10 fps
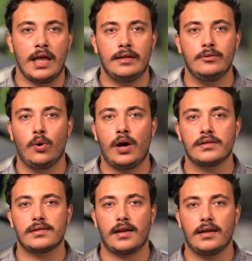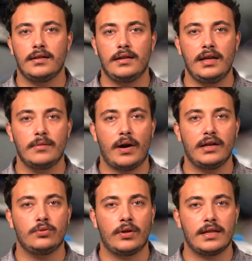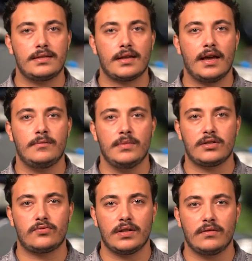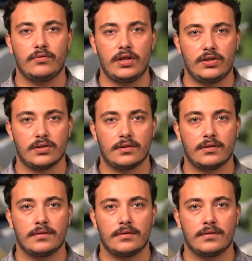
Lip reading: in Luhansk and nearby Donetsk administrative region.